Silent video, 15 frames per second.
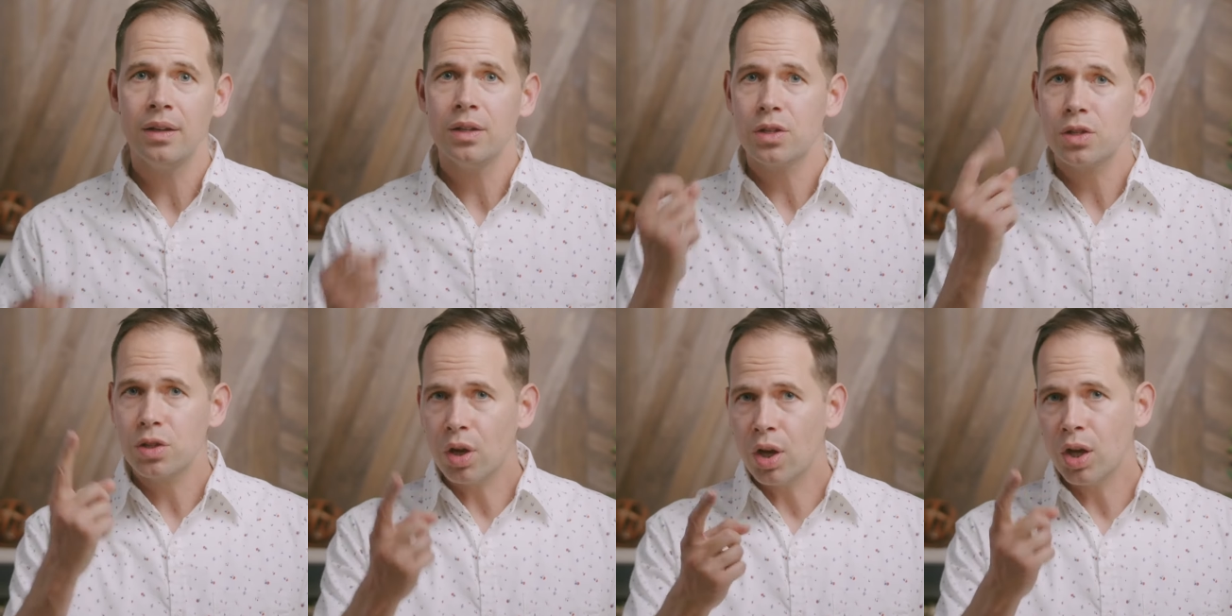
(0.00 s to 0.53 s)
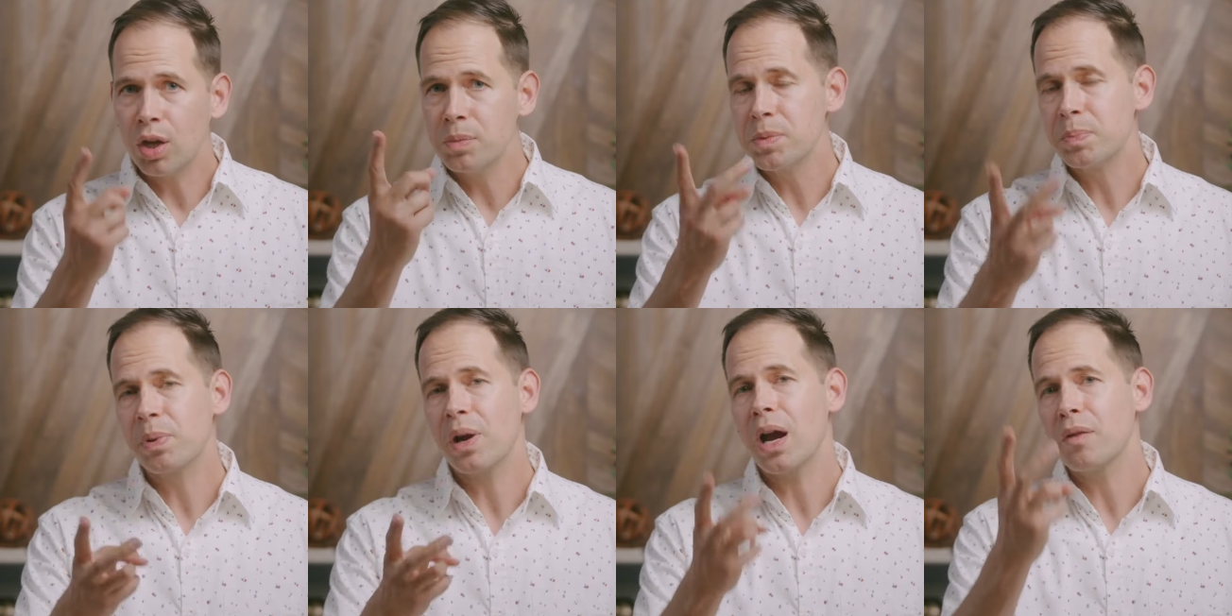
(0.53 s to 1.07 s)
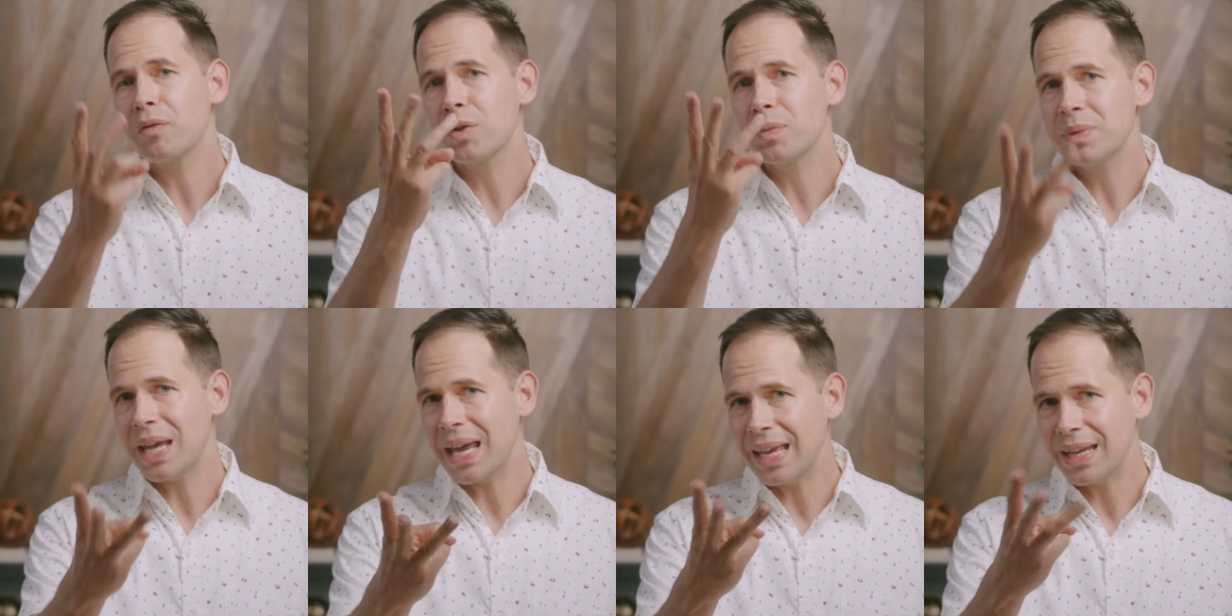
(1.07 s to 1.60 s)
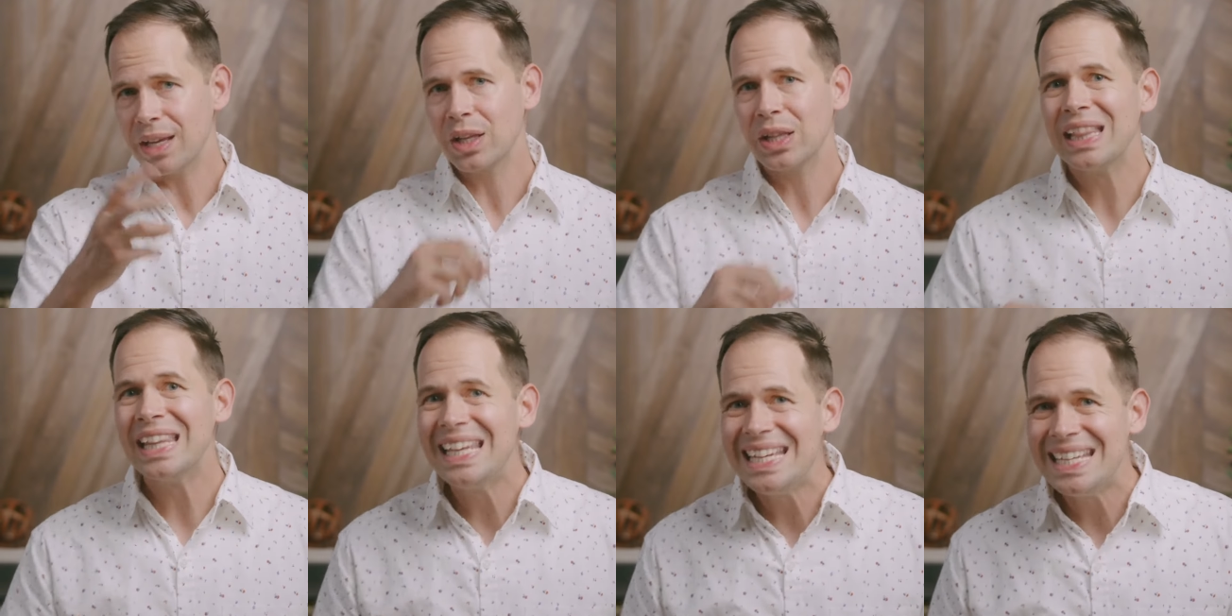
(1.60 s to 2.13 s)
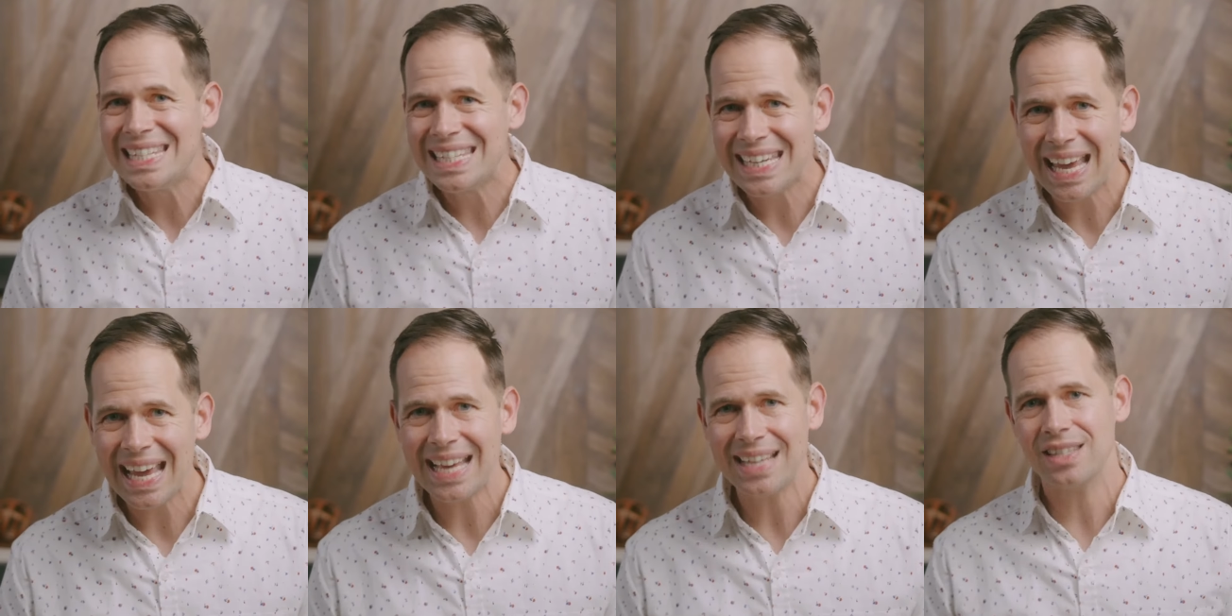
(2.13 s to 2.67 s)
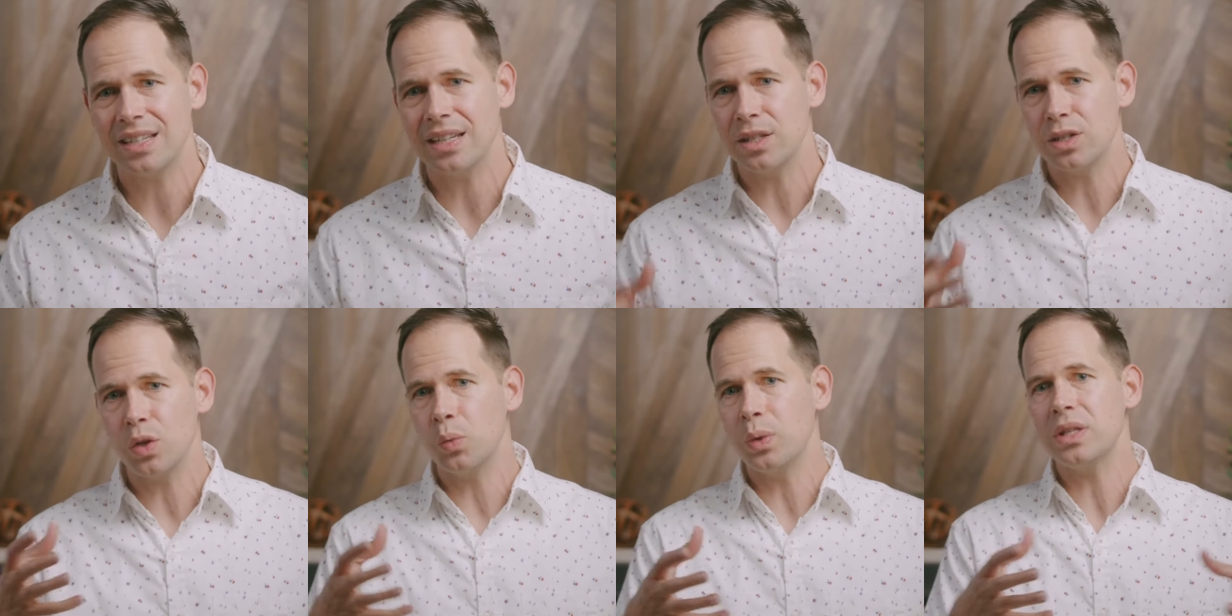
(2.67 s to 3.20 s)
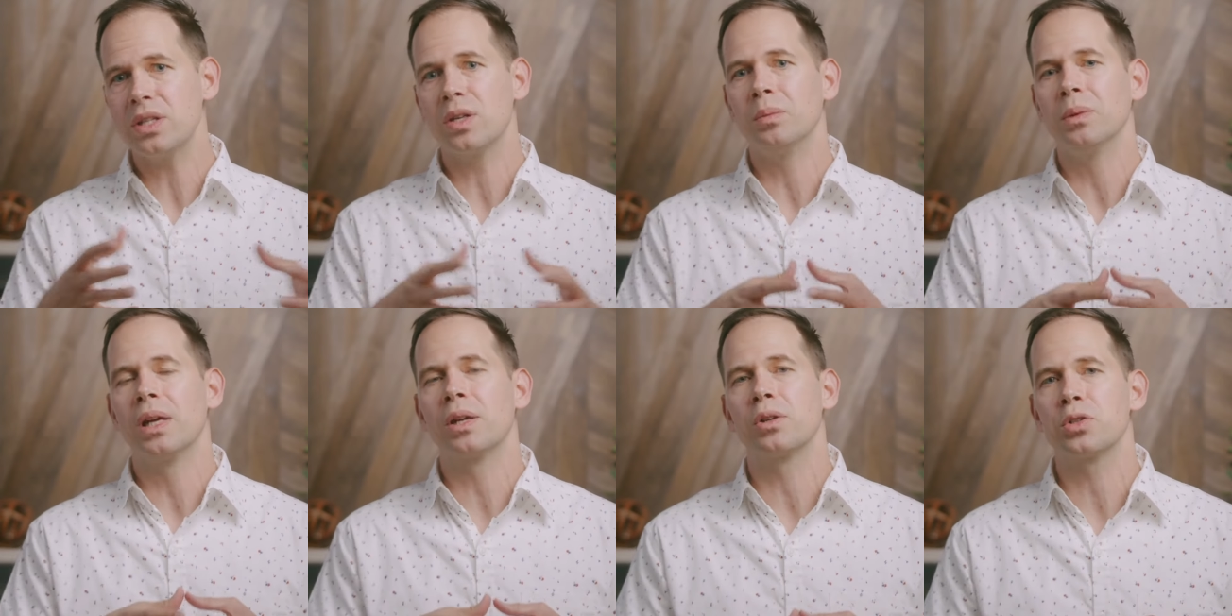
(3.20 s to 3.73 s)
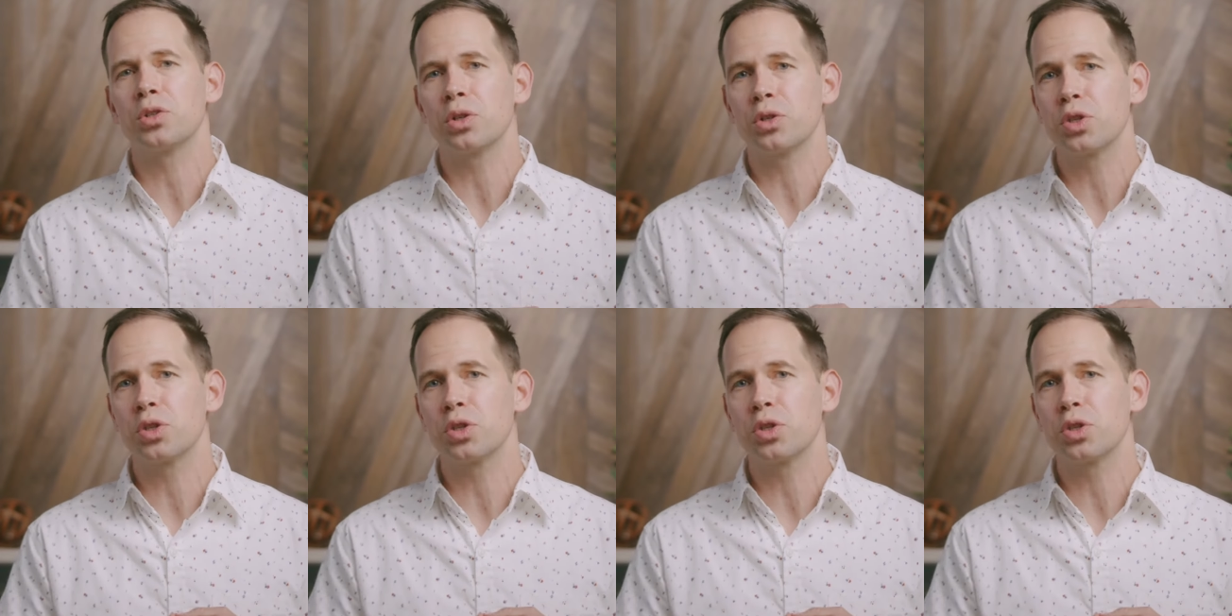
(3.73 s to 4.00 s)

Psalms, Proverbs, and Ecclesiastes, the wisdom literature.